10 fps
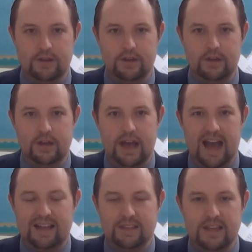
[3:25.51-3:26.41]

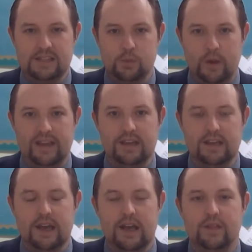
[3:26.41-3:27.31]
And this week,
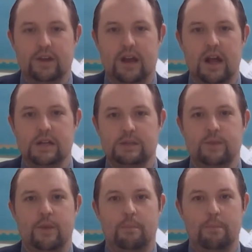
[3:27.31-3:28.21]
the class
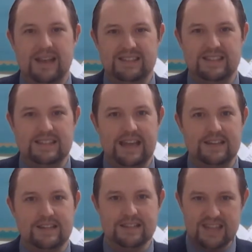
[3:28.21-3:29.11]
with the best
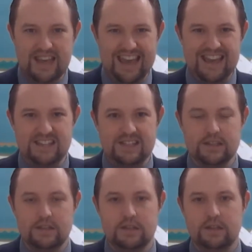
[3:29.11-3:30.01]
attendance is
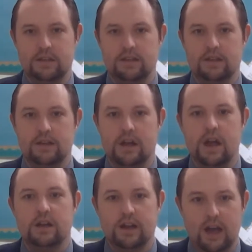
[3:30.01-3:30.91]

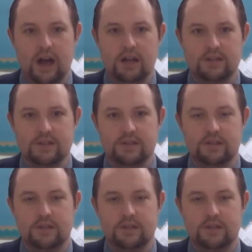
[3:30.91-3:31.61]
Class